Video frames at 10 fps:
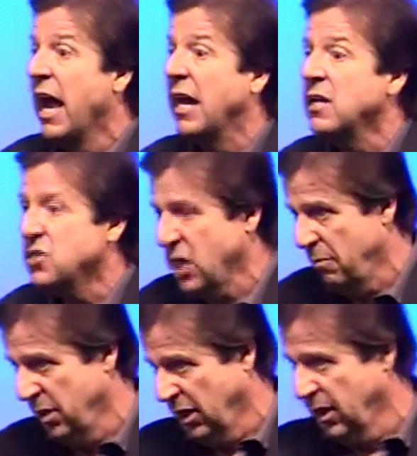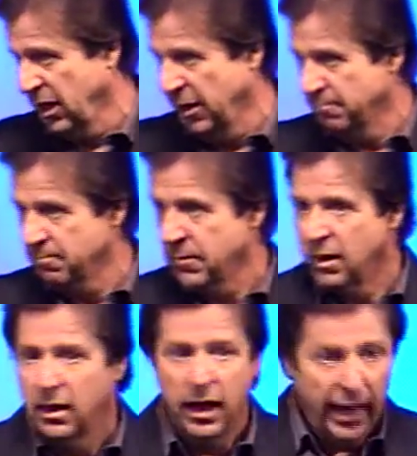and He's coming again.
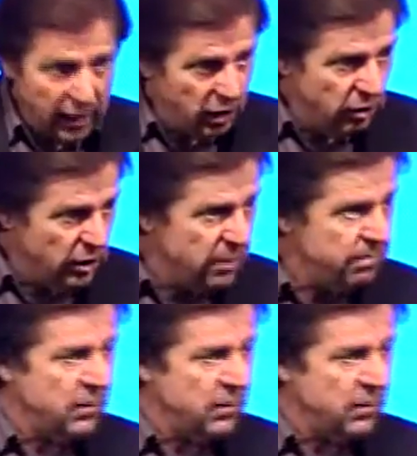Hallelujah.